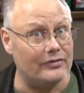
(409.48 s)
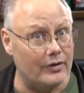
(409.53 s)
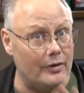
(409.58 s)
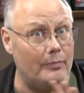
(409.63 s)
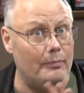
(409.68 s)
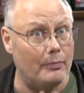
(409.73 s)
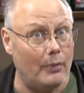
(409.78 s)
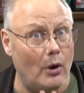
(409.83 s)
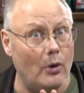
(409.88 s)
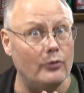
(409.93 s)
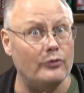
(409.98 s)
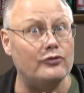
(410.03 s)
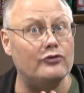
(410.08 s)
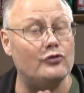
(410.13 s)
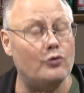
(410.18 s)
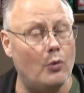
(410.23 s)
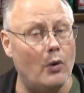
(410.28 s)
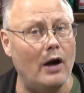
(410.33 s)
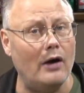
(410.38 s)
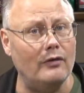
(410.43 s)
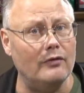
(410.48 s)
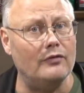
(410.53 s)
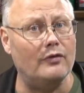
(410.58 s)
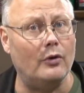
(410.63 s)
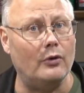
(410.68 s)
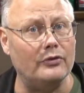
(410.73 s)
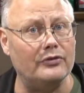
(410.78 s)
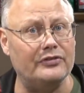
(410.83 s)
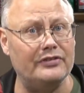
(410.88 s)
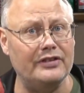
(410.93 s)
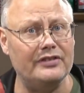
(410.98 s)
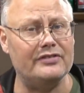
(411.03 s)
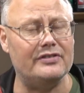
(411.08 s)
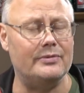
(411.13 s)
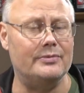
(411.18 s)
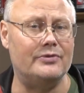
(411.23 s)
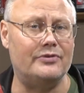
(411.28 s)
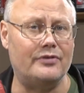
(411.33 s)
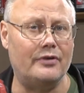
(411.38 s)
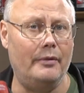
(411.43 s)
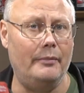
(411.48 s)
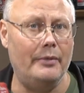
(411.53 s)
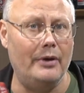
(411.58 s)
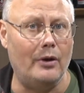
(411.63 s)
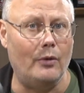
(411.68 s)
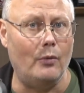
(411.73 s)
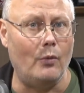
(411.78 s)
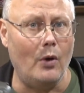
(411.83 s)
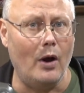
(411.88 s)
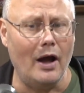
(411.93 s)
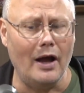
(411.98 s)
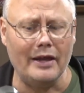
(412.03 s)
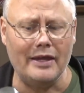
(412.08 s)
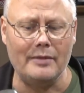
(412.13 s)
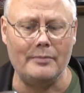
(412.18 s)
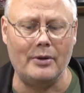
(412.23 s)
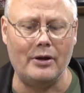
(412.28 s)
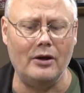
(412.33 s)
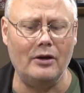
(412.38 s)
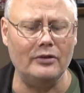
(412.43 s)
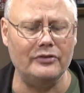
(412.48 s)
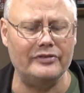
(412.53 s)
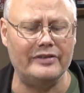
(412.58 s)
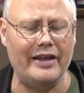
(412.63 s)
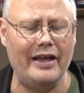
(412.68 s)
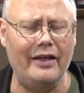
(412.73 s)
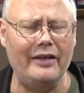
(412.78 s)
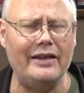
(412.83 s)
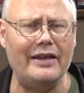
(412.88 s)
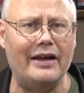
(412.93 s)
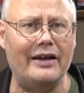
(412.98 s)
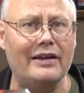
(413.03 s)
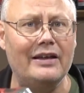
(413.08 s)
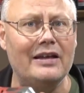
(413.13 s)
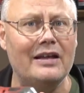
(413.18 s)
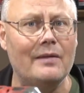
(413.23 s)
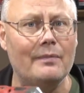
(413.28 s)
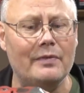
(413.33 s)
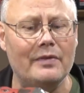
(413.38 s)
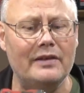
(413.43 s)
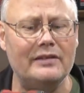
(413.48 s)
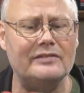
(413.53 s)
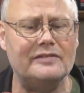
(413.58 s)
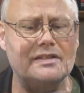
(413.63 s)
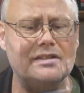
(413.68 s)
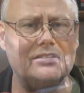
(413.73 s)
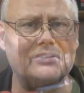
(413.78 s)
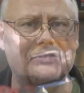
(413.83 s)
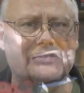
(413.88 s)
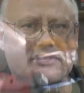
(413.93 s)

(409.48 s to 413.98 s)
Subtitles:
they're both 12-volt systems from Milwaukee, but I'll tell you, this little